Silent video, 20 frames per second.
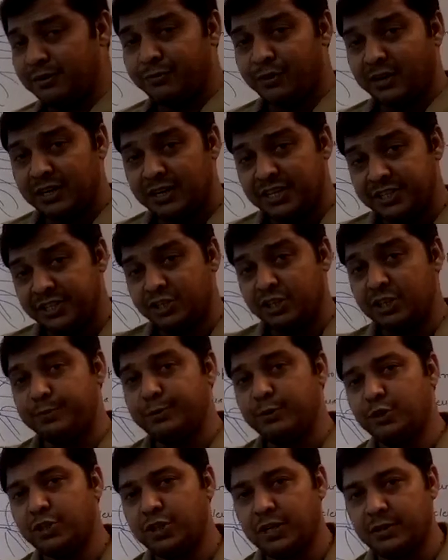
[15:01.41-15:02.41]
for
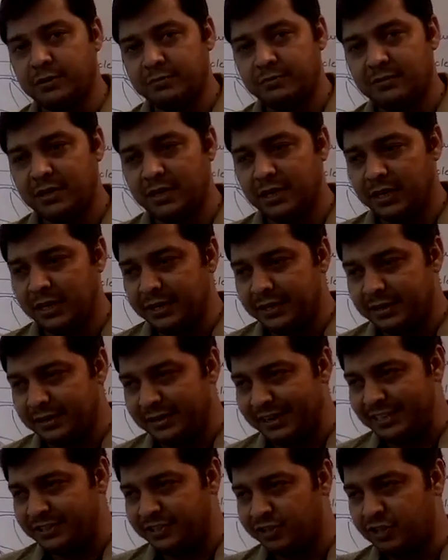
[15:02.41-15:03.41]
distribution. It
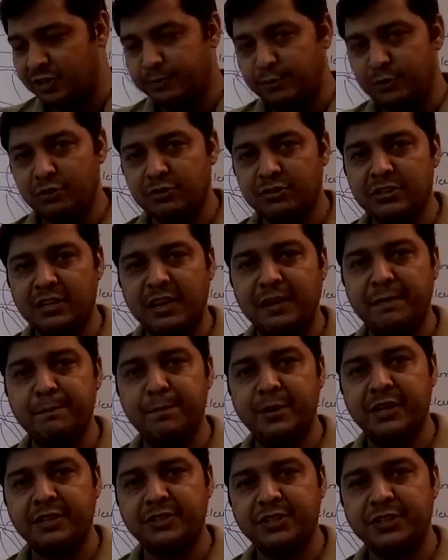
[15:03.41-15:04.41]
distributes the
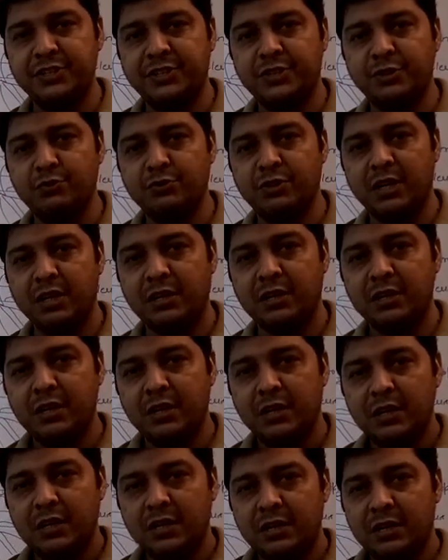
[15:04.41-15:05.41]
impulses to the
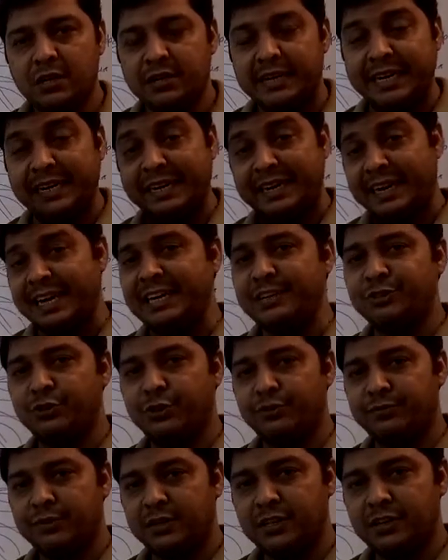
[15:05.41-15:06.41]
dendrites
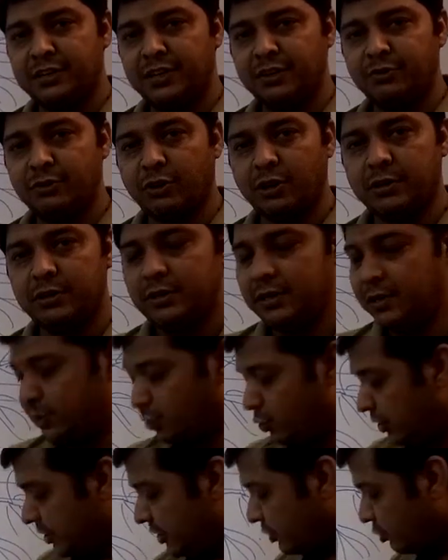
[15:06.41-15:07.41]
of other neuron.
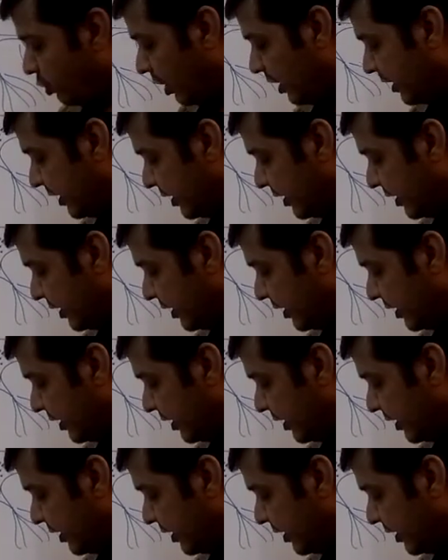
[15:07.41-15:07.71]
So it's called